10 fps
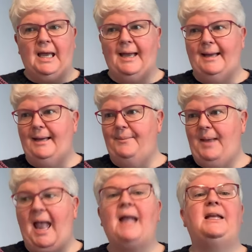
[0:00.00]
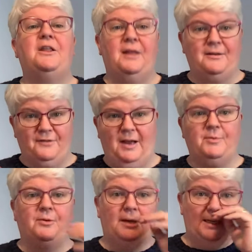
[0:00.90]
anything
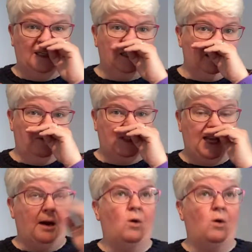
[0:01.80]
fibre-related was there.